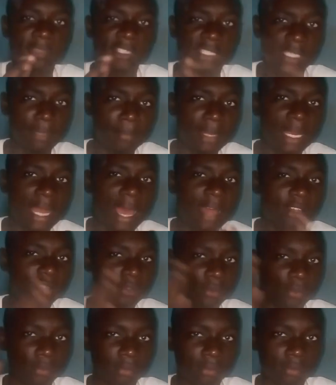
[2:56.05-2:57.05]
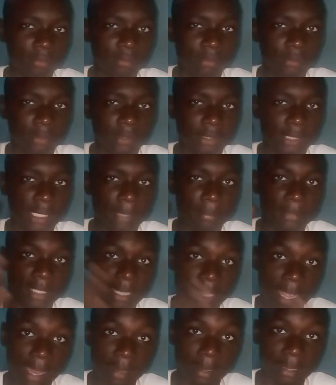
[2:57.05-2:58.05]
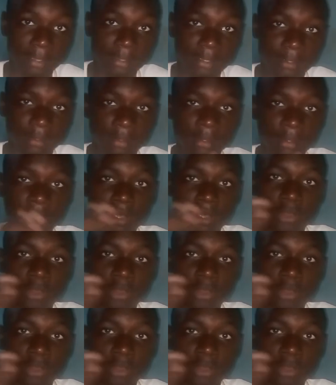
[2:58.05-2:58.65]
similar to the hierarchy,